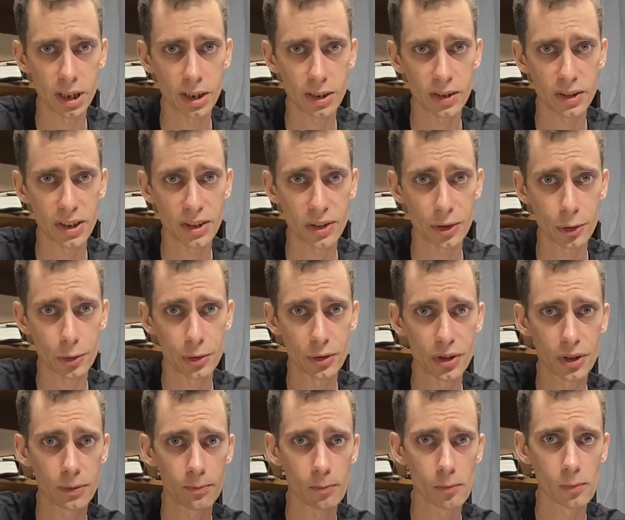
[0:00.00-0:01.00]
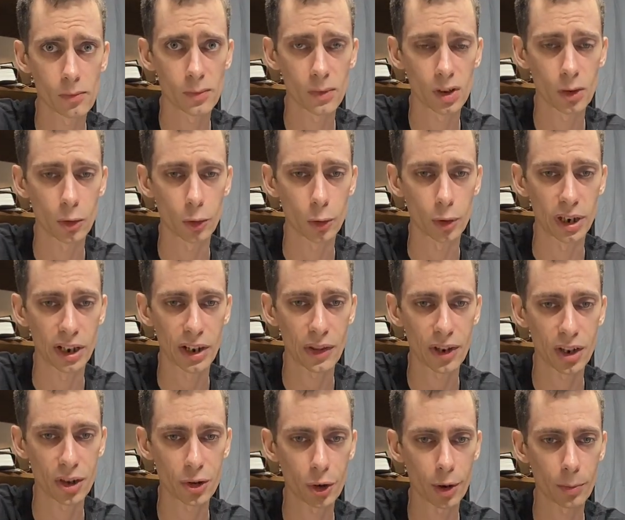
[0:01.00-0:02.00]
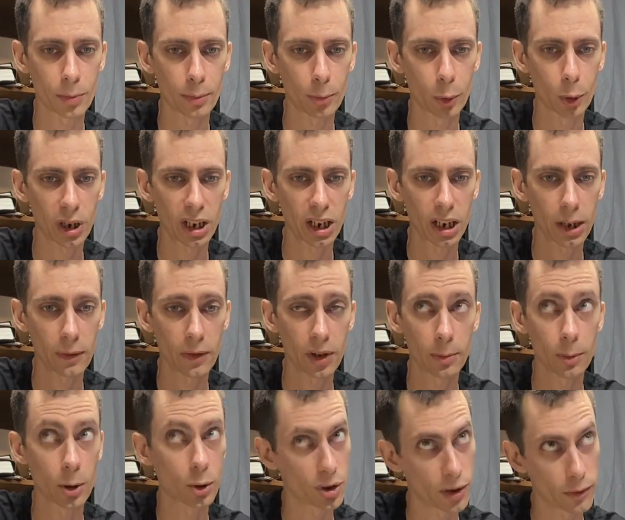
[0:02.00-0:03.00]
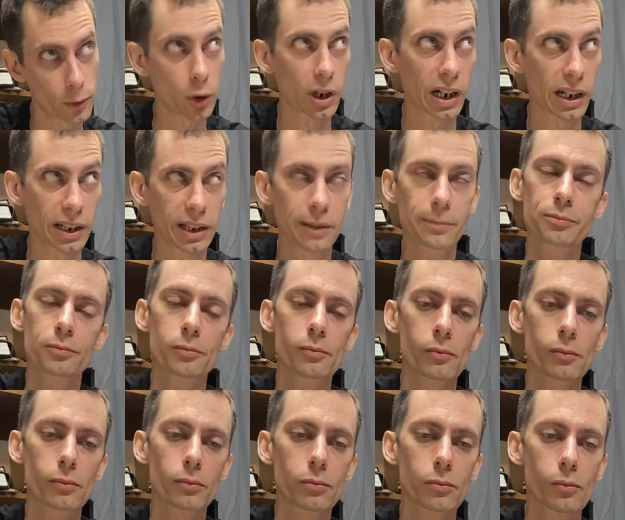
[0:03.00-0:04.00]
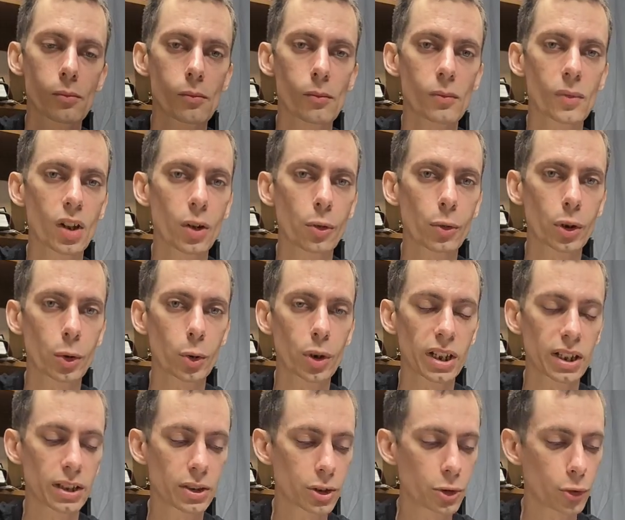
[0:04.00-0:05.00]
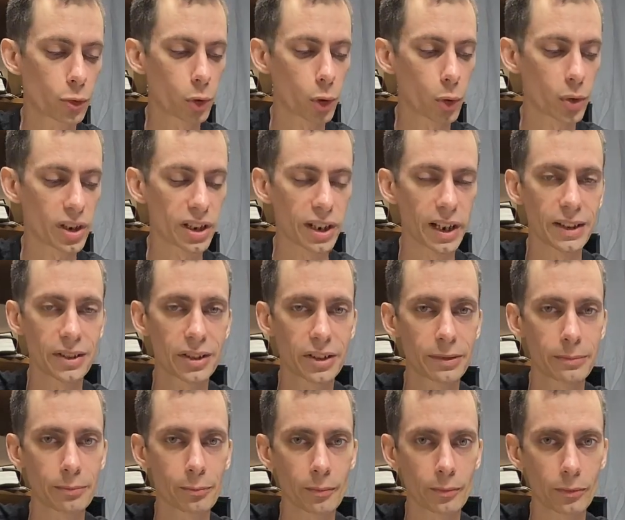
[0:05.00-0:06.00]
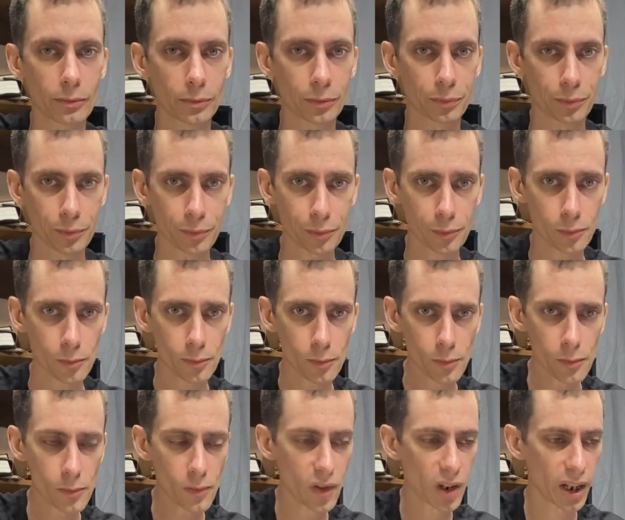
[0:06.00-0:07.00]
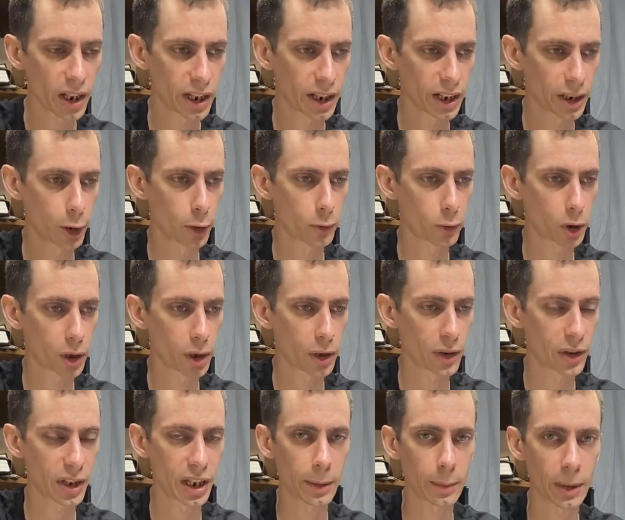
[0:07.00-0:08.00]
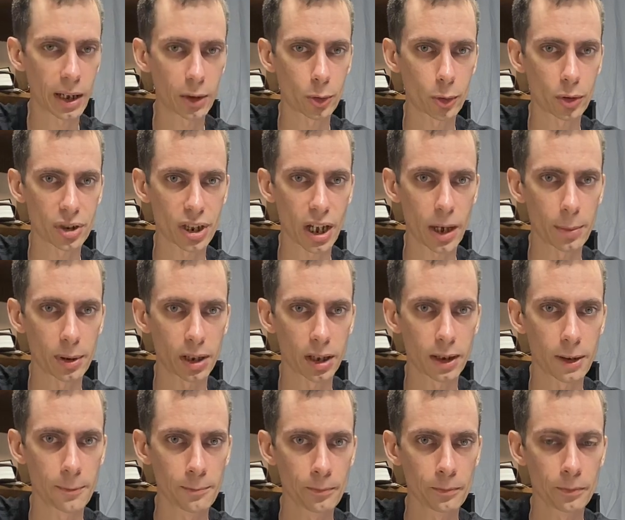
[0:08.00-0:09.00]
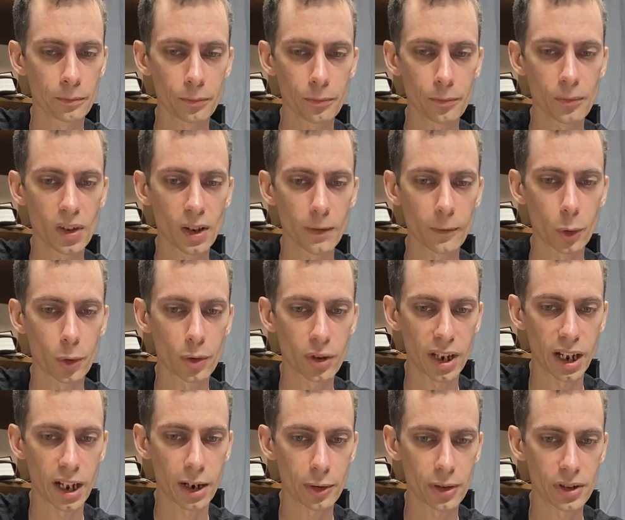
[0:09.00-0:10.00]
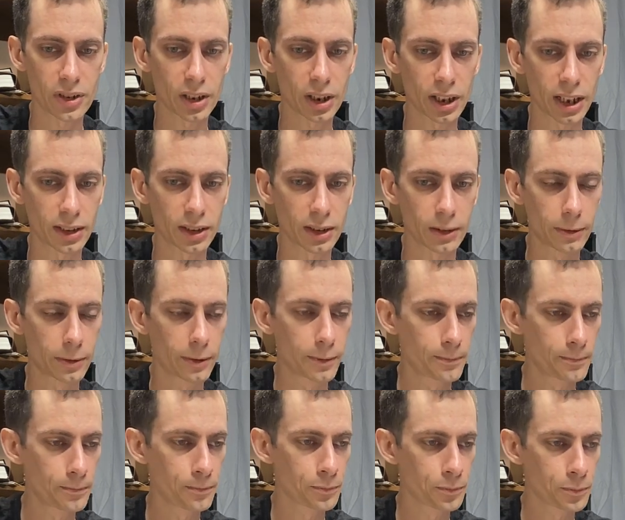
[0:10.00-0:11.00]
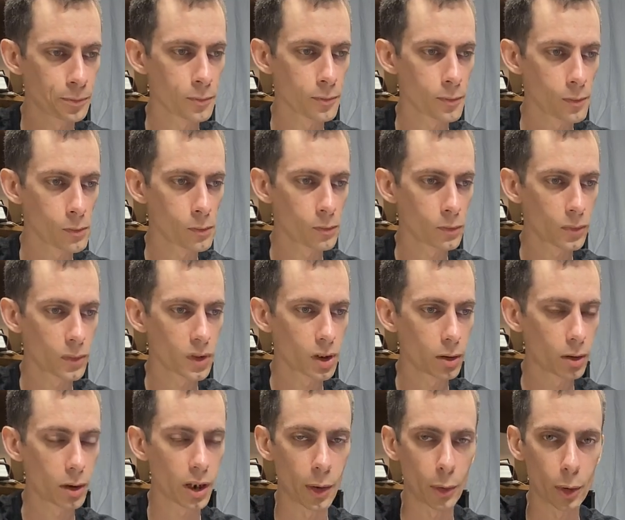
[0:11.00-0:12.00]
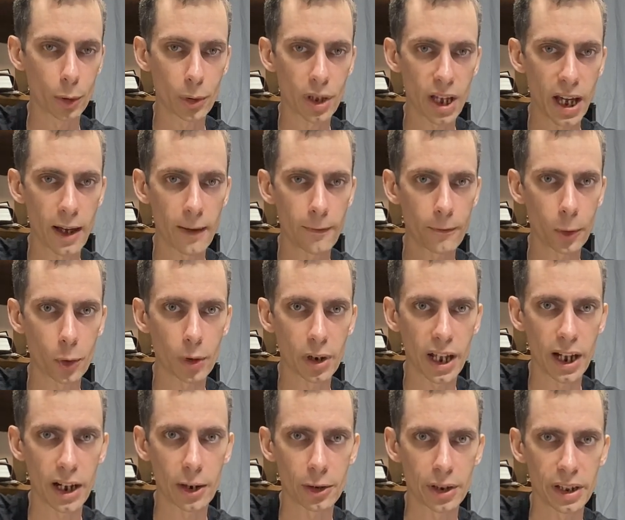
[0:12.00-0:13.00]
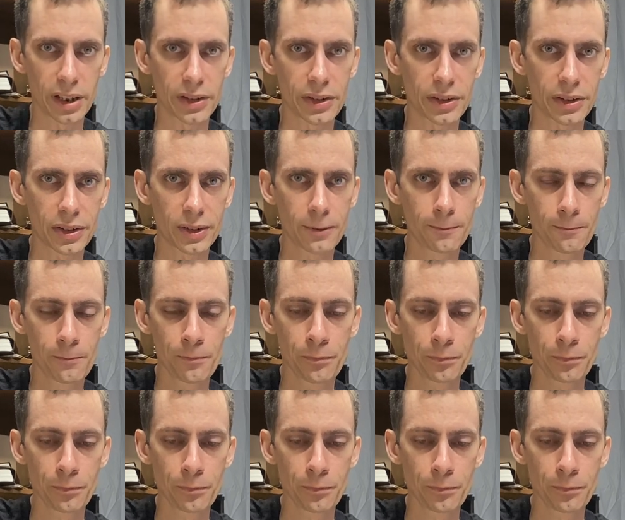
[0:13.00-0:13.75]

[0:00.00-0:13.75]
me scissors or anything sharp and pointy of the emoji variety, we're going to roll the dice and get an overall theme and or topic for the Aries collective. All right, what do we have for Aries?